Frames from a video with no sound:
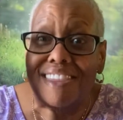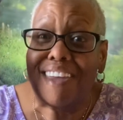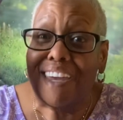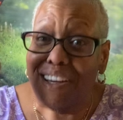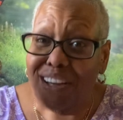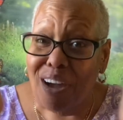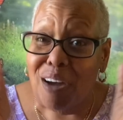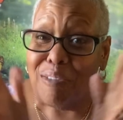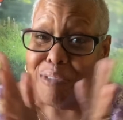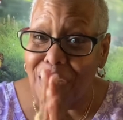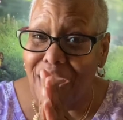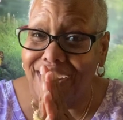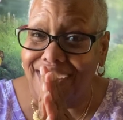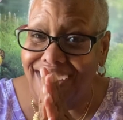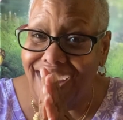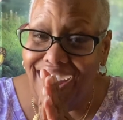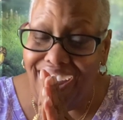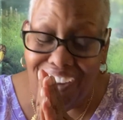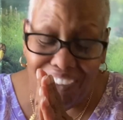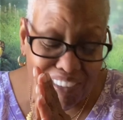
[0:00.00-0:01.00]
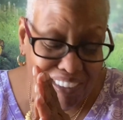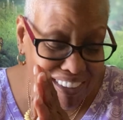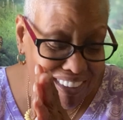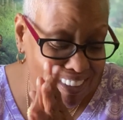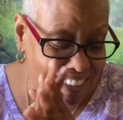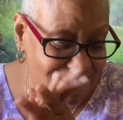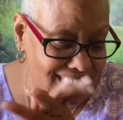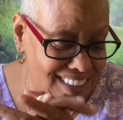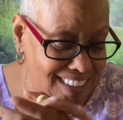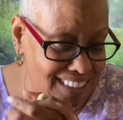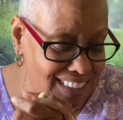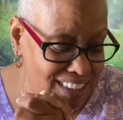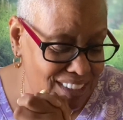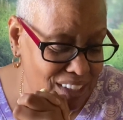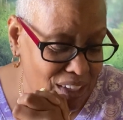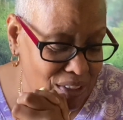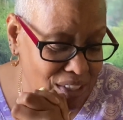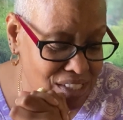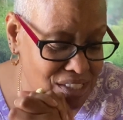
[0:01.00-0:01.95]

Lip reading: think of right now. You know,